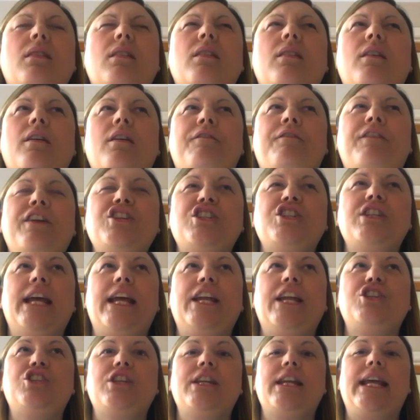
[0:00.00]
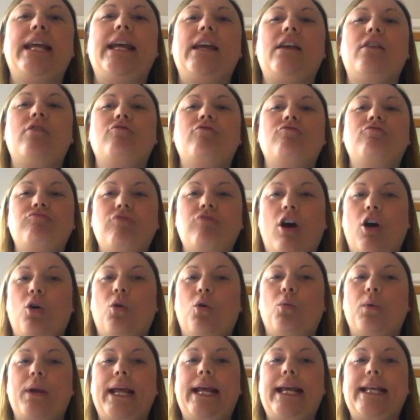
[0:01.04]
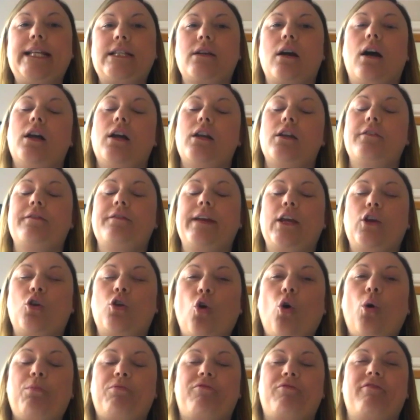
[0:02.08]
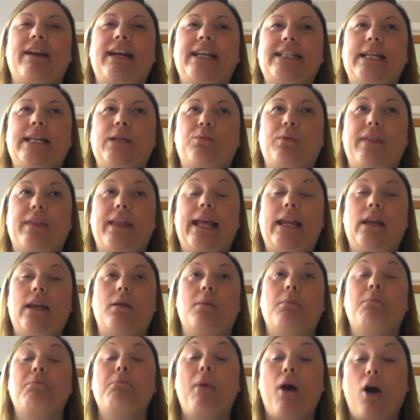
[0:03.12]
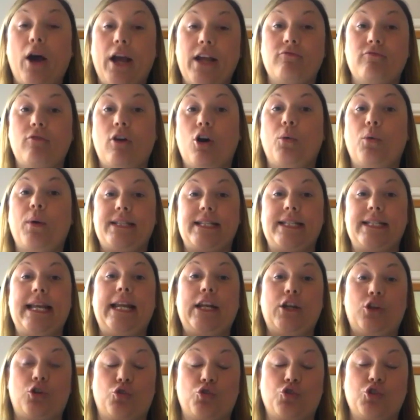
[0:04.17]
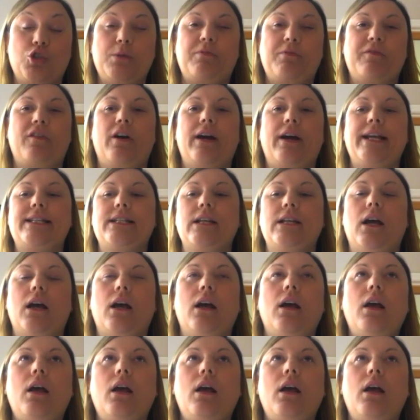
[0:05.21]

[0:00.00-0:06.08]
A vision engineer role is kind of incorporated within my role as a technical supervisor.